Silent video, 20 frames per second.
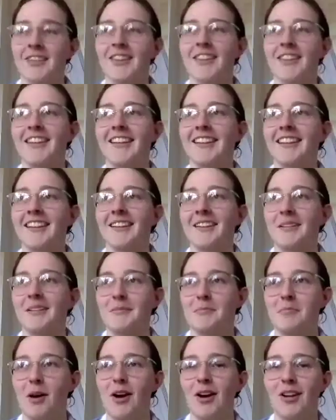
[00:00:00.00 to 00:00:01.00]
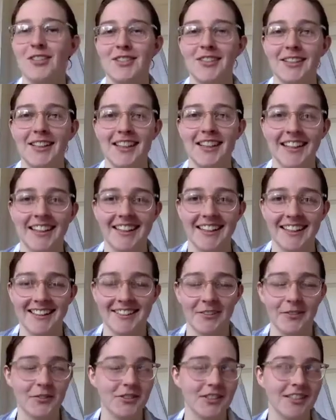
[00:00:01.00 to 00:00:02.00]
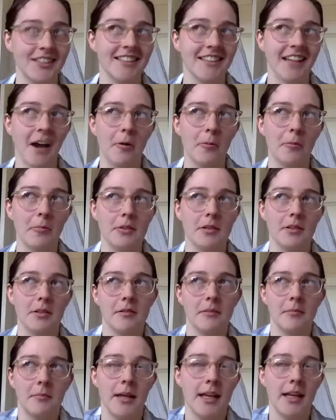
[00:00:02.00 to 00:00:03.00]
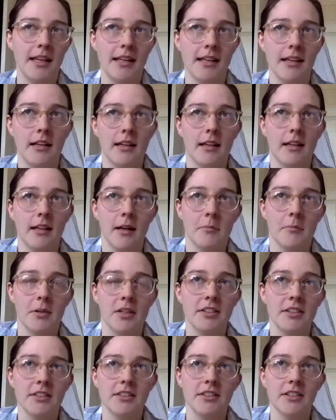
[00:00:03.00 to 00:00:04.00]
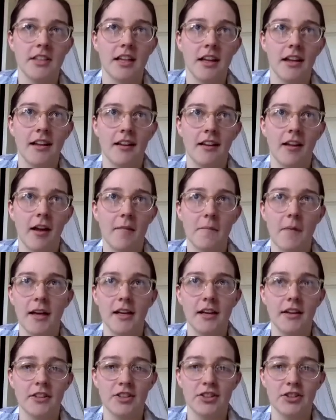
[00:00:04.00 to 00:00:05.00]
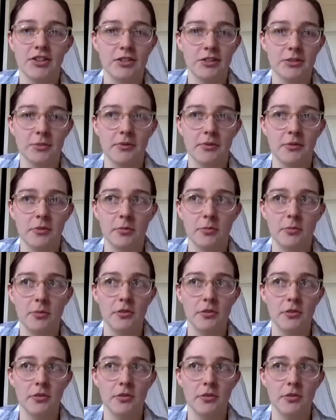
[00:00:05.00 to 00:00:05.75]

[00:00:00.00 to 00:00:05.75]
think personally, obviously it's helped me because like many other students, we've all moved